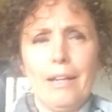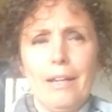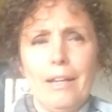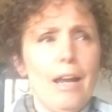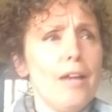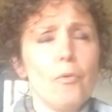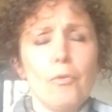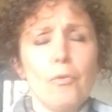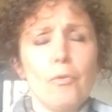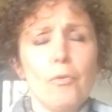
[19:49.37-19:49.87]

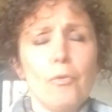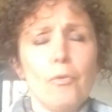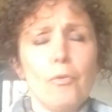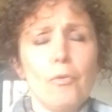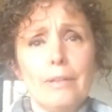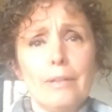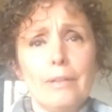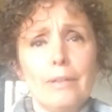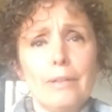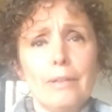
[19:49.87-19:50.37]
I don't think I've
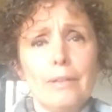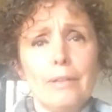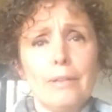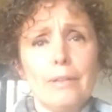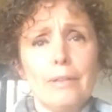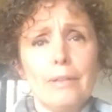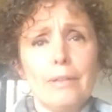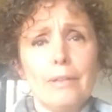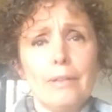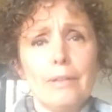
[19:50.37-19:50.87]
sold a laminate
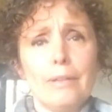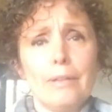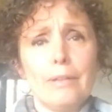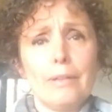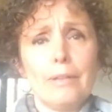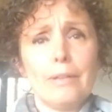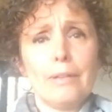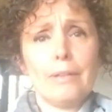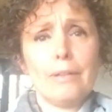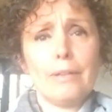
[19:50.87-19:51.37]
countertop
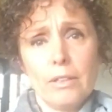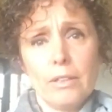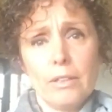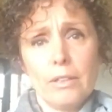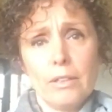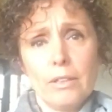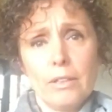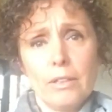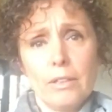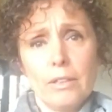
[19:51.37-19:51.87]
in a
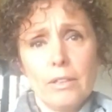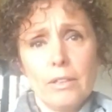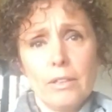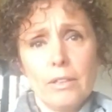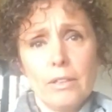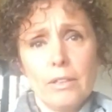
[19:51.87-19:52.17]
long time.